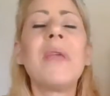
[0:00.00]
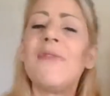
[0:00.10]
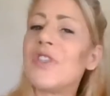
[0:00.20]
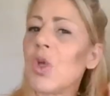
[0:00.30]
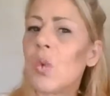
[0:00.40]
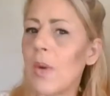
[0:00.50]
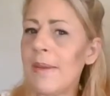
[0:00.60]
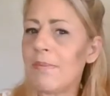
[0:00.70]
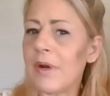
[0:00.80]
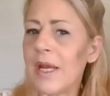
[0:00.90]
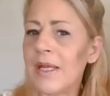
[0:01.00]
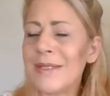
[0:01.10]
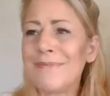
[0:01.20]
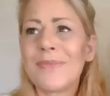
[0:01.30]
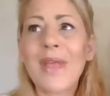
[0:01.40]
if it's a great
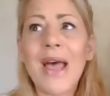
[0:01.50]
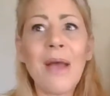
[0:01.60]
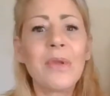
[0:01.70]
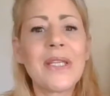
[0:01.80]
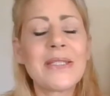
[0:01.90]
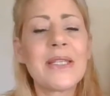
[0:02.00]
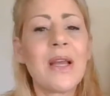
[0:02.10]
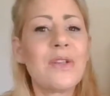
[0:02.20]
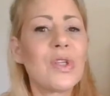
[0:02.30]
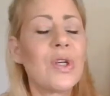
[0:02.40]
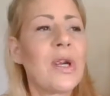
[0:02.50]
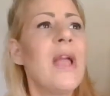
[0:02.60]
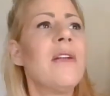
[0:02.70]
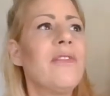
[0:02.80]
brand, I will list it under